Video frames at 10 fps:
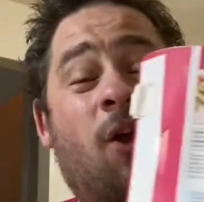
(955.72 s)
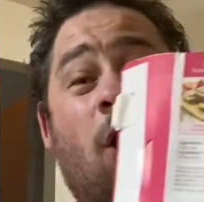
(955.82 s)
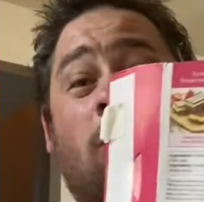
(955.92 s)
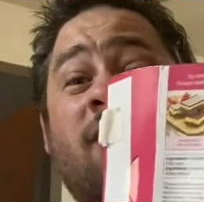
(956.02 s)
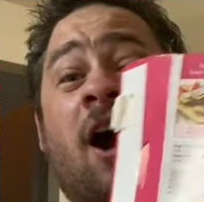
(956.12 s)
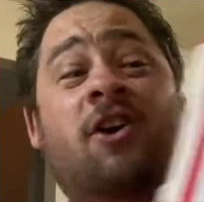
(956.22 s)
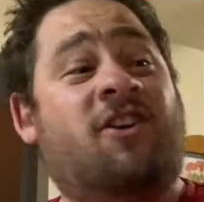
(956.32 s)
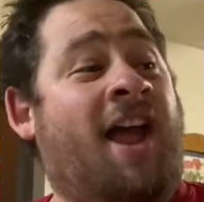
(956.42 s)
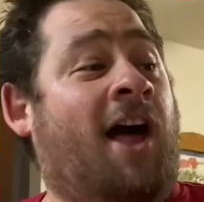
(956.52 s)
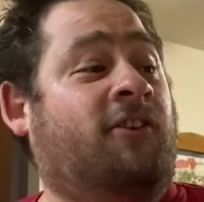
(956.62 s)
Only 100
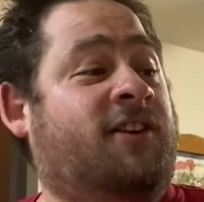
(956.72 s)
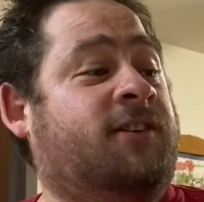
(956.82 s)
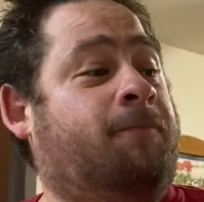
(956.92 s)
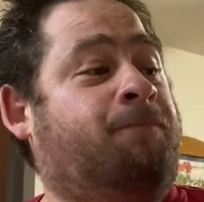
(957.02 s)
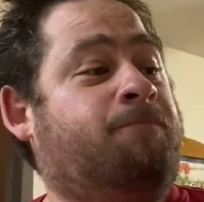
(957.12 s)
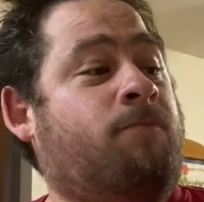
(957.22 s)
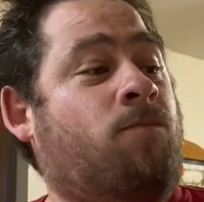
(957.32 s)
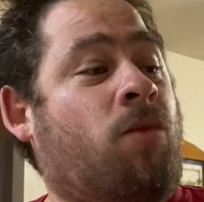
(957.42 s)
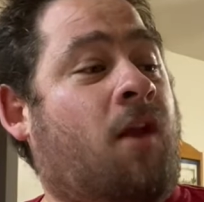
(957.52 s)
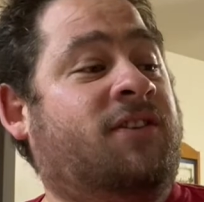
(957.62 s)
calories,
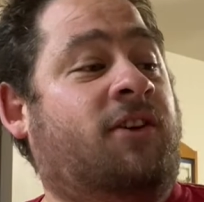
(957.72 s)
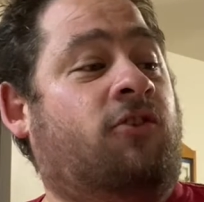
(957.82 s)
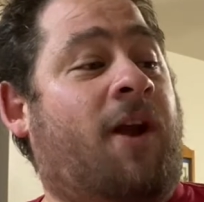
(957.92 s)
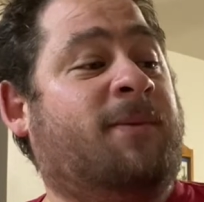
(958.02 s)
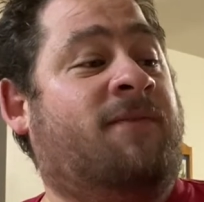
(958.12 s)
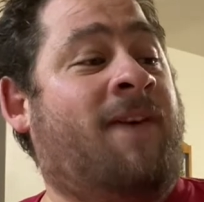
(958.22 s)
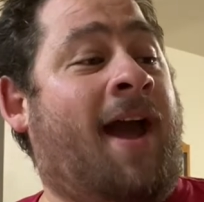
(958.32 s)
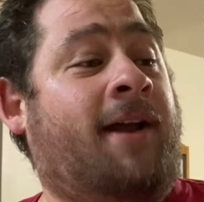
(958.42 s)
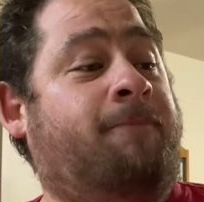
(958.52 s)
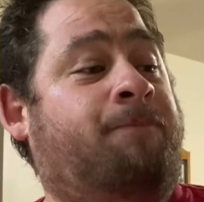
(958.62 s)
zero grams of
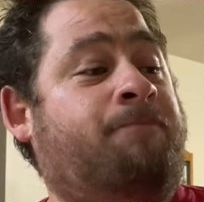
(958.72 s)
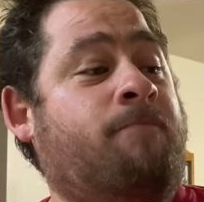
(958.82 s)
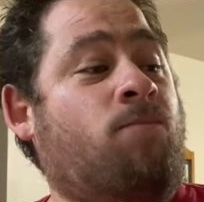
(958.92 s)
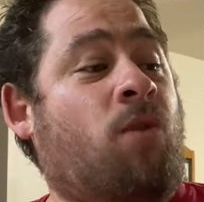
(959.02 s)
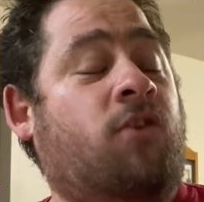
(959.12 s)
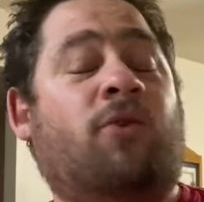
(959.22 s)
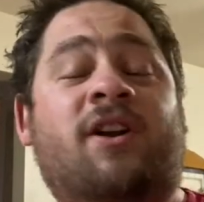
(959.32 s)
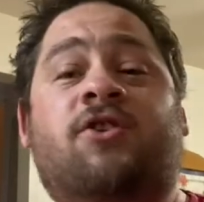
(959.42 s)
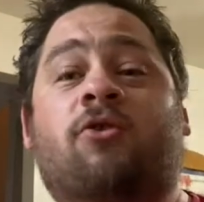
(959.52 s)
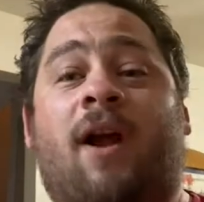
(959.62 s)
fat,
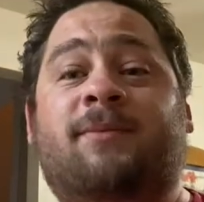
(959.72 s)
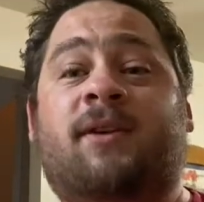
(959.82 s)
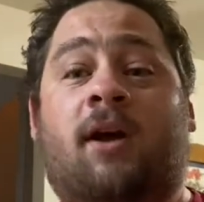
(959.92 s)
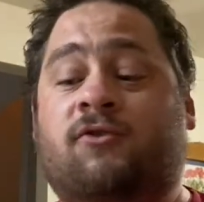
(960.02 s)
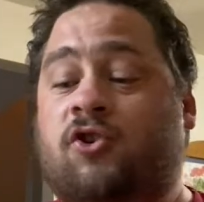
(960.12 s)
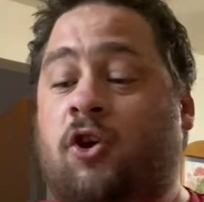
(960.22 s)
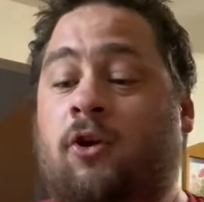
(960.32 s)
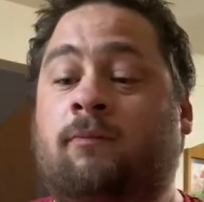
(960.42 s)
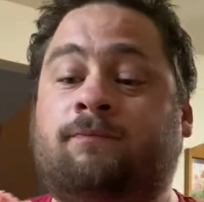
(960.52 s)
22 grams of sugar.